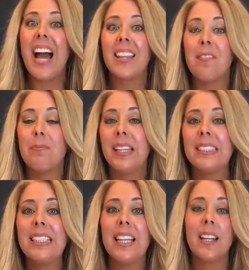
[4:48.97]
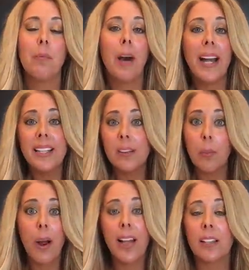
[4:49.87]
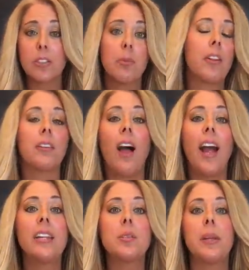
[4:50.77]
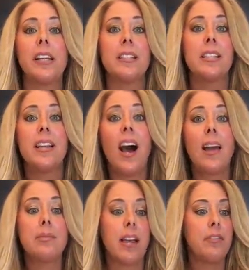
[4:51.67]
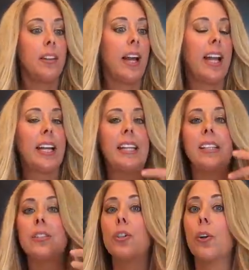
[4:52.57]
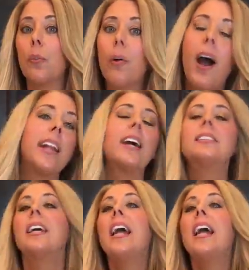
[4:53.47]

I love mixing and combining the products from other lines because at times I feel like I need a certain product,